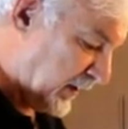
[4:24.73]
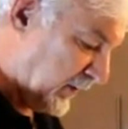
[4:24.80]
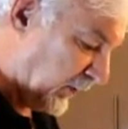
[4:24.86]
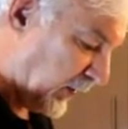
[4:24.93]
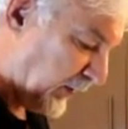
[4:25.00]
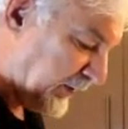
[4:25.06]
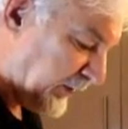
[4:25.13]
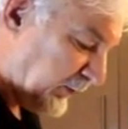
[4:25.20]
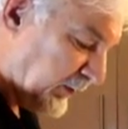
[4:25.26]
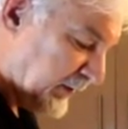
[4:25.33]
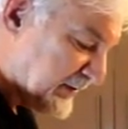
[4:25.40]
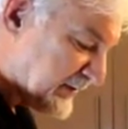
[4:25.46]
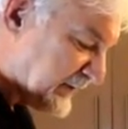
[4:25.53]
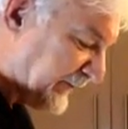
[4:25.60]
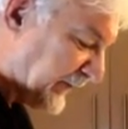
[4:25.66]
What we do
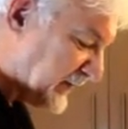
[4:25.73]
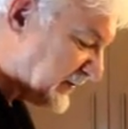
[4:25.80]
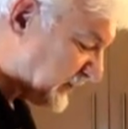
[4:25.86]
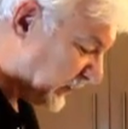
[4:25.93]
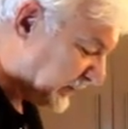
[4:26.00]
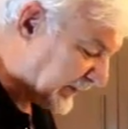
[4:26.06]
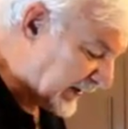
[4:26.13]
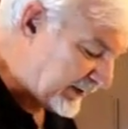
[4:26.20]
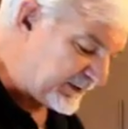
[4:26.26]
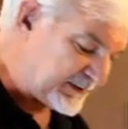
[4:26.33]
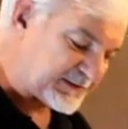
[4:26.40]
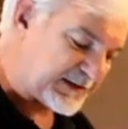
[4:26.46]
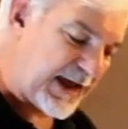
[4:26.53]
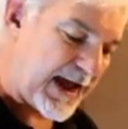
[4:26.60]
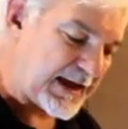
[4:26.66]
is first we'll take
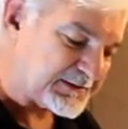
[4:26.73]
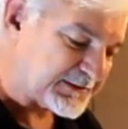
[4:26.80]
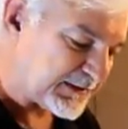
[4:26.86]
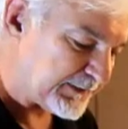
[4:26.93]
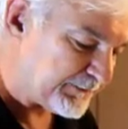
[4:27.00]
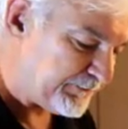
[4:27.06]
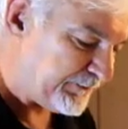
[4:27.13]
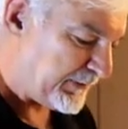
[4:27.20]
this gasket